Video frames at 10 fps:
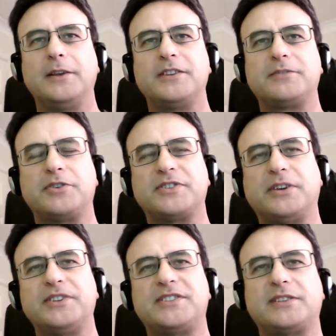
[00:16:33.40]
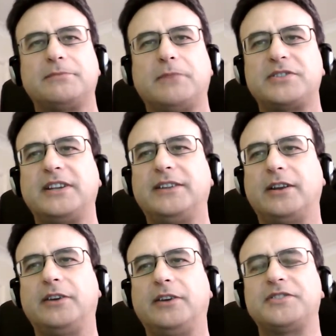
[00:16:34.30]
because I always sit mostly in
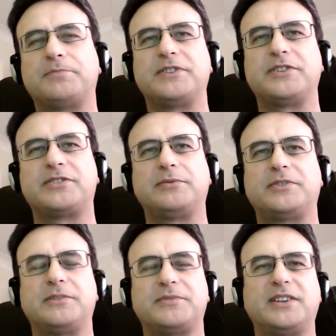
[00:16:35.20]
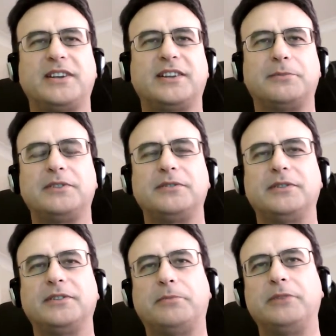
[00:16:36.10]
the lotus position, which I'm sitting in
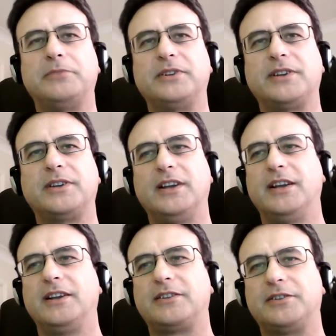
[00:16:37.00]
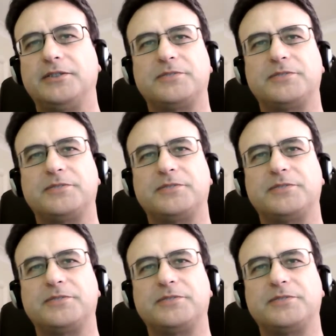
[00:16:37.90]
the moment. Because